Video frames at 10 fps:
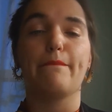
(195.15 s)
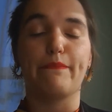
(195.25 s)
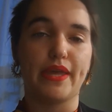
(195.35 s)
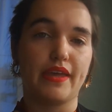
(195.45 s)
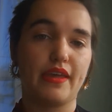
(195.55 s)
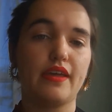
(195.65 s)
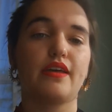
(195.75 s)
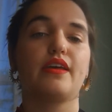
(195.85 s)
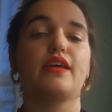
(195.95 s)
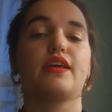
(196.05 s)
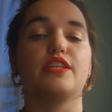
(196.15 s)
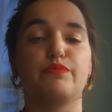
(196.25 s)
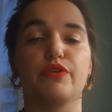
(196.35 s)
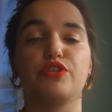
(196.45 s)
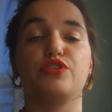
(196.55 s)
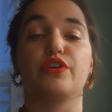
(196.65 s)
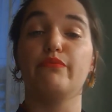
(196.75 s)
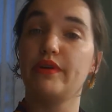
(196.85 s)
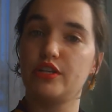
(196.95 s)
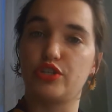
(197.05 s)
B, conspiracy to
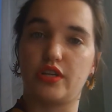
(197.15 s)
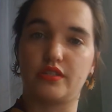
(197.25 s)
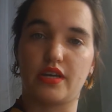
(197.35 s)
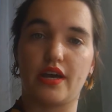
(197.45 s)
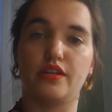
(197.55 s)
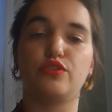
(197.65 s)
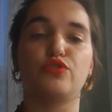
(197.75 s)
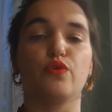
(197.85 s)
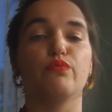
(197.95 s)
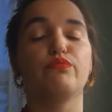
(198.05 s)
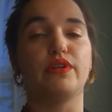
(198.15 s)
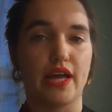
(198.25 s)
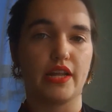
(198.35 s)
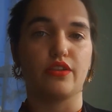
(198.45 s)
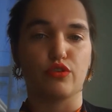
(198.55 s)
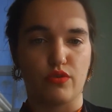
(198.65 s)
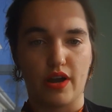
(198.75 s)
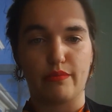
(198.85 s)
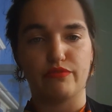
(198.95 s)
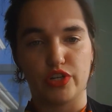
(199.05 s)
commit genocide, so planning the
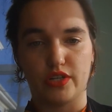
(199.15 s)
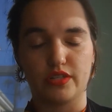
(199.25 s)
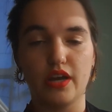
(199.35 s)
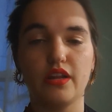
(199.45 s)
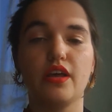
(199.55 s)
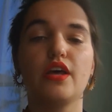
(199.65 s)
crime of genocide.